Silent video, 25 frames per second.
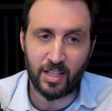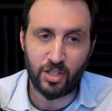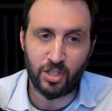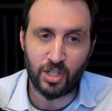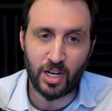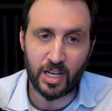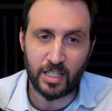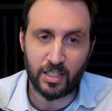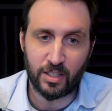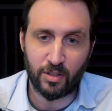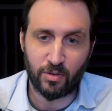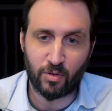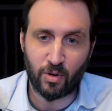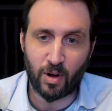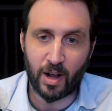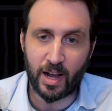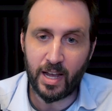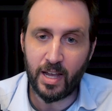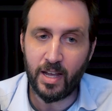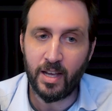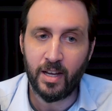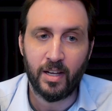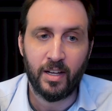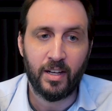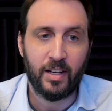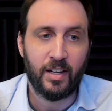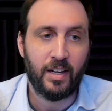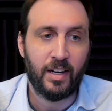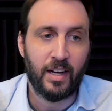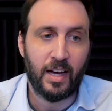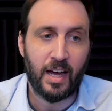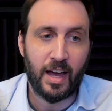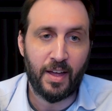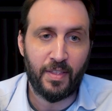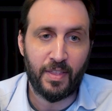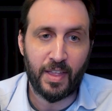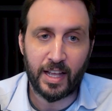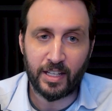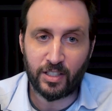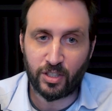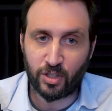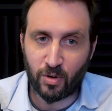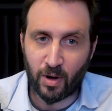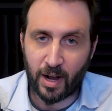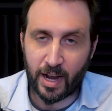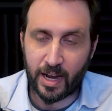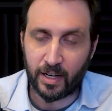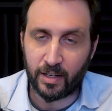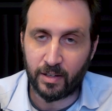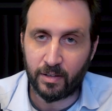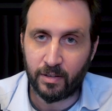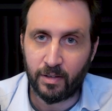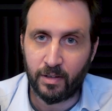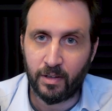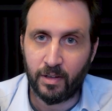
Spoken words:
shades of gray, and that's great.